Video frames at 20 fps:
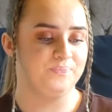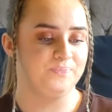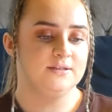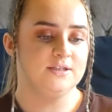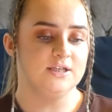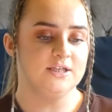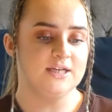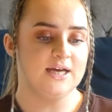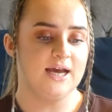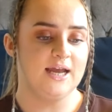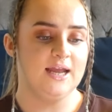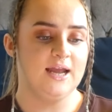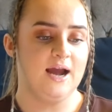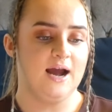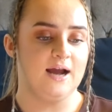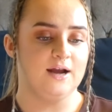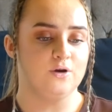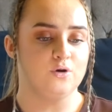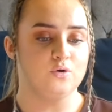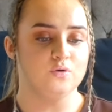Today,
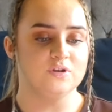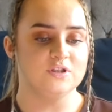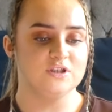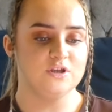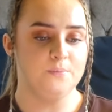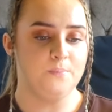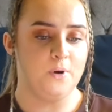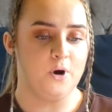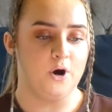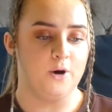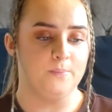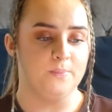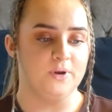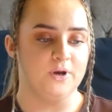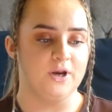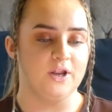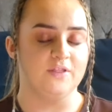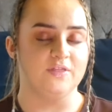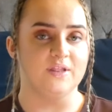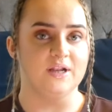I call this
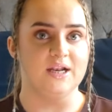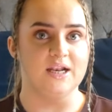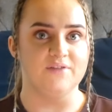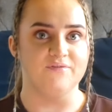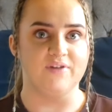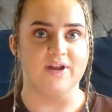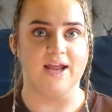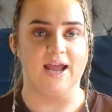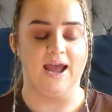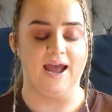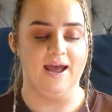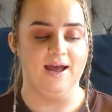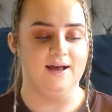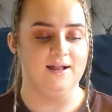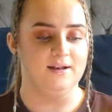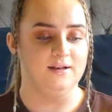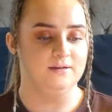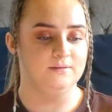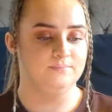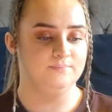apartment the living
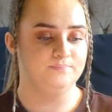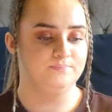hell.